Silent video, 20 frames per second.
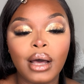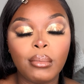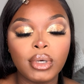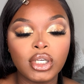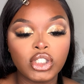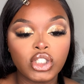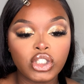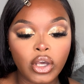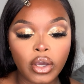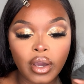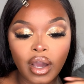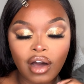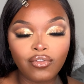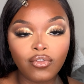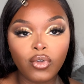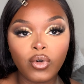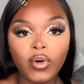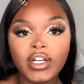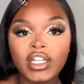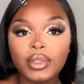So I've
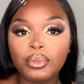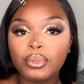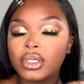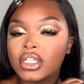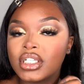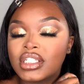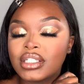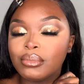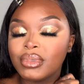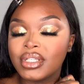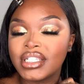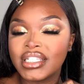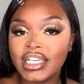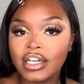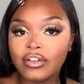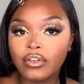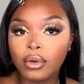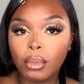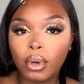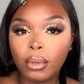already put some
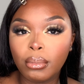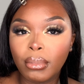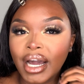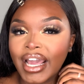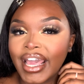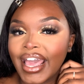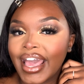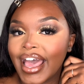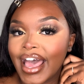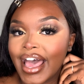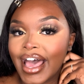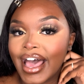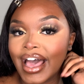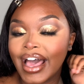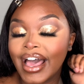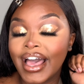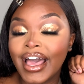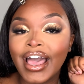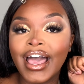serum on my hair,